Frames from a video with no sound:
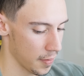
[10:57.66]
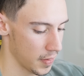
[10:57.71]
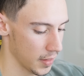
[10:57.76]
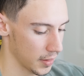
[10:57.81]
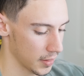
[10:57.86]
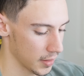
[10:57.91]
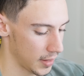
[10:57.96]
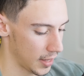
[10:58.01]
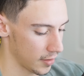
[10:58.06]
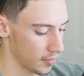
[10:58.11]
I
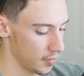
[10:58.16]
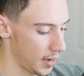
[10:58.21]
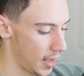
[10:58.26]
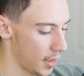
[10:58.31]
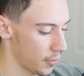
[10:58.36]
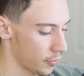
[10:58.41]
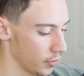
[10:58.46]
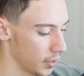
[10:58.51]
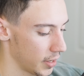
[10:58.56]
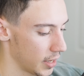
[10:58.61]
think that that's
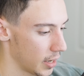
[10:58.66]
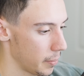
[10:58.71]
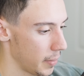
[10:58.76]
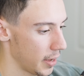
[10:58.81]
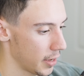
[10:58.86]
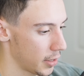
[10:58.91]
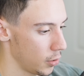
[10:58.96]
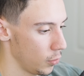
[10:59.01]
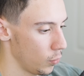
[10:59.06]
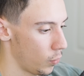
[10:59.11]
naturally going to
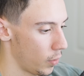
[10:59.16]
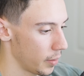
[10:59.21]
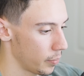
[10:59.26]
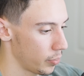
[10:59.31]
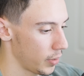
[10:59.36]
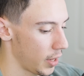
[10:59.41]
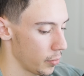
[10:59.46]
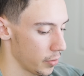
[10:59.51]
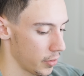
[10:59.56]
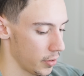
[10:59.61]
make you want to
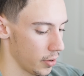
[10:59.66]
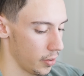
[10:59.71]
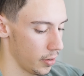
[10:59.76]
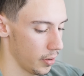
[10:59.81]
play with